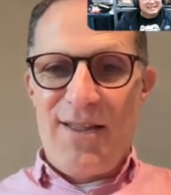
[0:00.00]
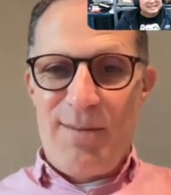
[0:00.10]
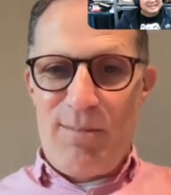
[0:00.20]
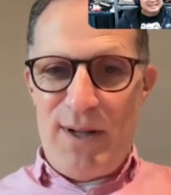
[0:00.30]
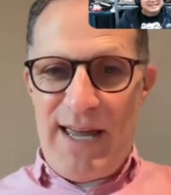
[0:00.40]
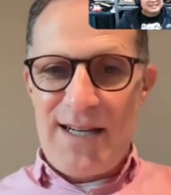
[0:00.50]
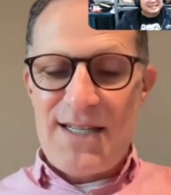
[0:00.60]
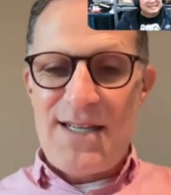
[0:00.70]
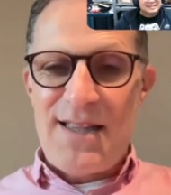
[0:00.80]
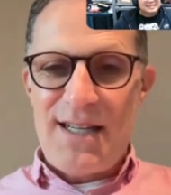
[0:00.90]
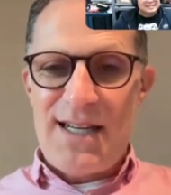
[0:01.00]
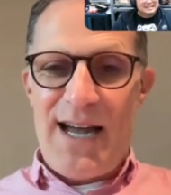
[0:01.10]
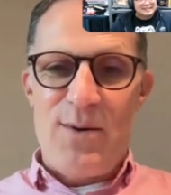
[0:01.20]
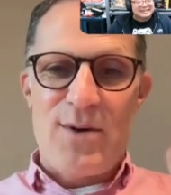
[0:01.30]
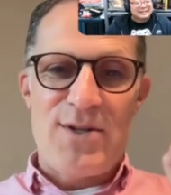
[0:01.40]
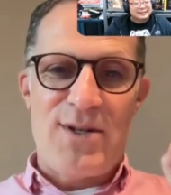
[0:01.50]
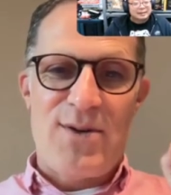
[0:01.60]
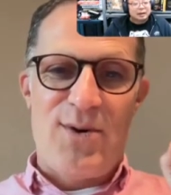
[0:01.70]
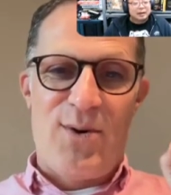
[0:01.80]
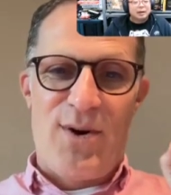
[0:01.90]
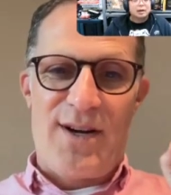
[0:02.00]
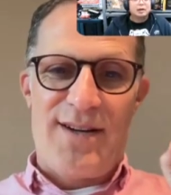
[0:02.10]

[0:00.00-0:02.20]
the planes hit the towers in New York.